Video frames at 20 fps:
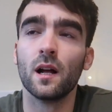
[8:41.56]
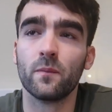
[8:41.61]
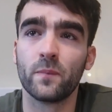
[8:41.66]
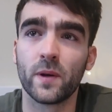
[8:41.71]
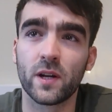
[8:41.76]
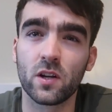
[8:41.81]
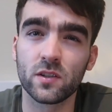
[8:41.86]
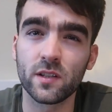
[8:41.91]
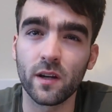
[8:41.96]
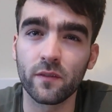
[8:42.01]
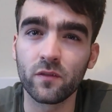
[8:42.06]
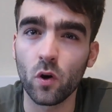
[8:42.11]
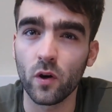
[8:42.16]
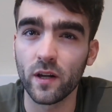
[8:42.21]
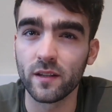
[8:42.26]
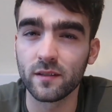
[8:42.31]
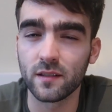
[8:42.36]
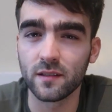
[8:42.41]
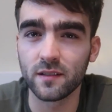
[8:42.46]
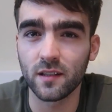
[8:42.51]
because I've
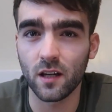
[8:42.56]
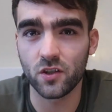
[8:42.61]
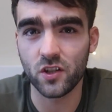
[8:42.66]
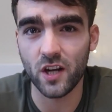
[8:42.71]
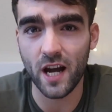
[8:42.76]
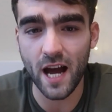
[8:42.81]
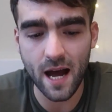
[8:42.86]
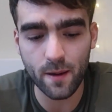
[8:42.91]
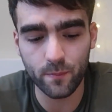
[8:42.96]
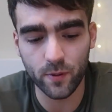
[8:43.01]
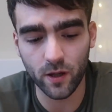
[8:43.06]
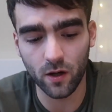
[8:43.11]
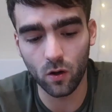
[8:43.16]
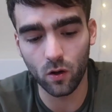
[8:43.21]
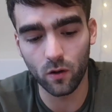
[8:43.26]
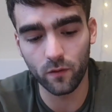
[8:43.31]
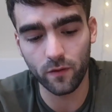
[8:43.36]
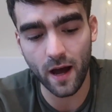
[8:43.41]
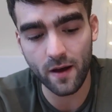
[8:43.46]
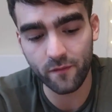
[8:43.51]
got into such a habit
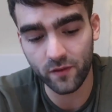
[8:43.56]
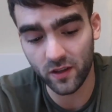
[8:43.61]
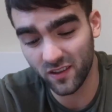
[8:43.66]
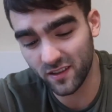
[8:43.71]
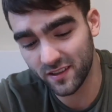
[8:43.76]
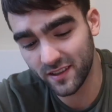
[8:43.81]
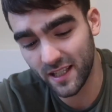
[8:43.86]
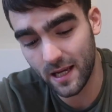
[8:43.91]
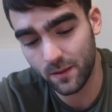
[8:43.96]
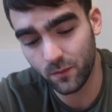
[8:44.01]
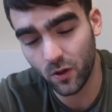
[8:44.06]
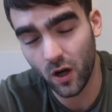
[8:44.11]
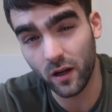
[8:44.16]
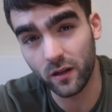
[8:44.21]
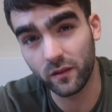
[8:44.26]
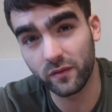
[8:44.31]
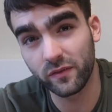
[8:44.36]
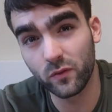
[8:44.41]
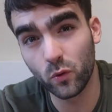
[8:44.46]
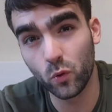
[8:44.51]
of having the same
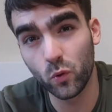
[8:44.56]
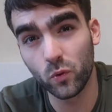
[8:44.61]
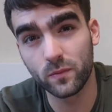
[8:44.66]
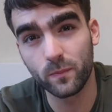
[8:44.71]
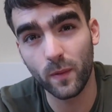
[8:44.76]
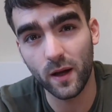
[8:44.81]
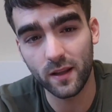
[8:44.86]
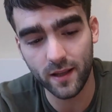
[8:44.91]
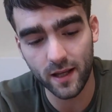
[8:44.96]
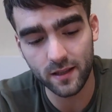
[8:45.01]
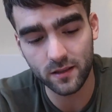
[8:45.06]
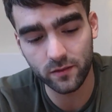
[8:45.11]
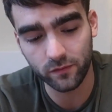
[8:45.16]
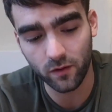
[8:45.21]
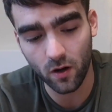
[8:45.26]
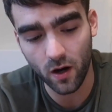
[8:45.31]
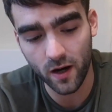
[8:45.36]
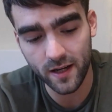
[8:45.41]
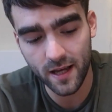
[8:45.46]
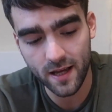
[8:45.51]
kind of foods Monday to
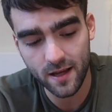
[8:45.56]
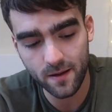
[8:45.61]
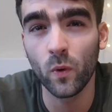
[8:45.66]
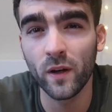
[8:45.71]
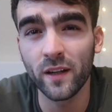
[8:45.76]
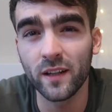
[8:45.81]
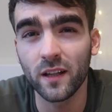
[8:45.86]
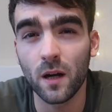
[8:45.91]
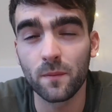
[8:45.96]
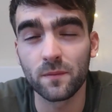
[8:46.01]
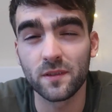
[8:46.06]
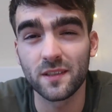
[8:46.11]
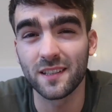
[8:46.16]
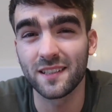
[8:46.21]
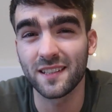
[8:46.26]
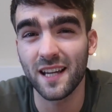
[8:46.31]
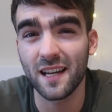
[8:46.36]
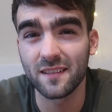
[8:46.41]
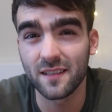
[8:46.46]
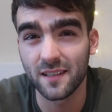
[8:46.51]
Friday, when it comes to
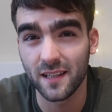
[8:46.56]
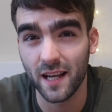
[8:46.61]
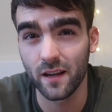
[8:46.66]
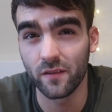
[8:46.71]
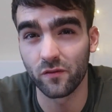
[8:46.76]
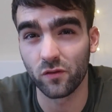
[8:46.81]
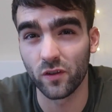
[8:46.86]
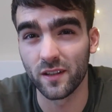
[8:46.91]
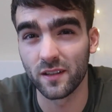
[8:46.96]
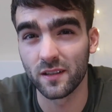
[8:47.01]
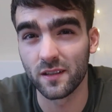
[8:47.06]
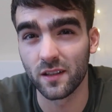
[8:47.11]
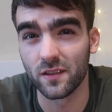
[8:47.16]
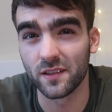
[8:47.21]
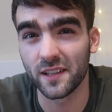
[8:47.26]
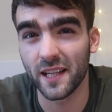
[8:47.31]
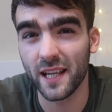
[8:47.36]
Saturday, for instance,